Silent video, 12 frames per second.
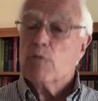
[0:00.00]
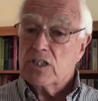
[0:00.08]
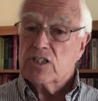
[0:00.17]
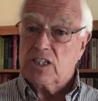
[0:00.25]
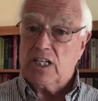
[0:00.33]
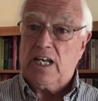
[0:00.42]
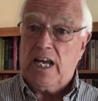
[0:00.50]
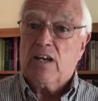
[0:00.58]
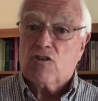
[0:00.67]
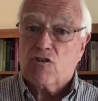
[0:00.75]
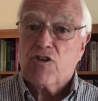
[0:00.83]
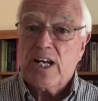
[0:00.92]
which is an
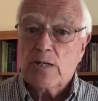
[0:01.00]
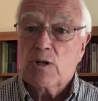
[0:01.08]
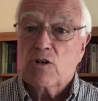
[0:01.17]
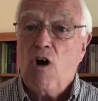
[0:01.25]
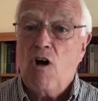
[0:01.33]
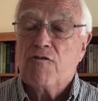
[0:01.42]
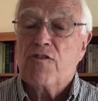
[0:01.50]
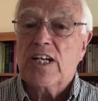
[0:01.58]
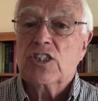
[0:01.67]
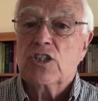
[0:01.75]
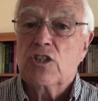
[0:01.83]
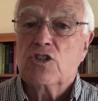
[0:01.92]
incredible
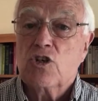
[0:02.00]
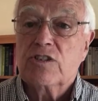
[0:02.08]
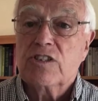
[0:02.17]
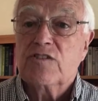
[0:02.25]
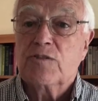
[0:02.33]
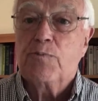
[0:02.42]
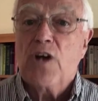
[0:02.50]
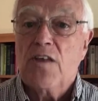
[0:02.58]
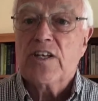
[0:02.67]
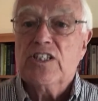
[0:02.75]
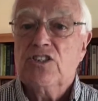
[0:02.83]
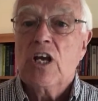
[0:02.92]
contrast to Joseph's
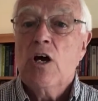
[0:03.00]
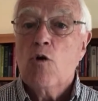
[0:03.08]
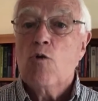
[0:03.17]
brothers,